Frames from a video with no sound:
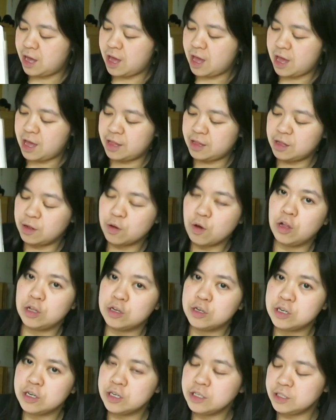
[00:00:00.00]
And the
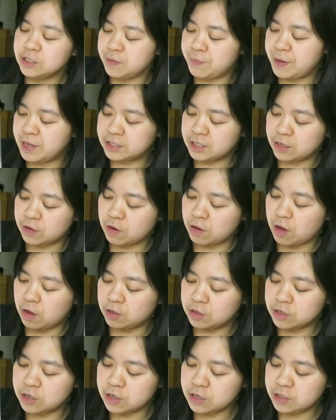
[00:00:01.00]
colors, the basic
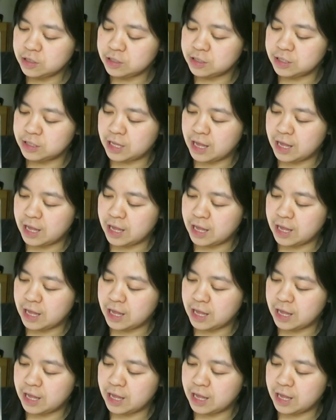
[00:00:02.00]
colors,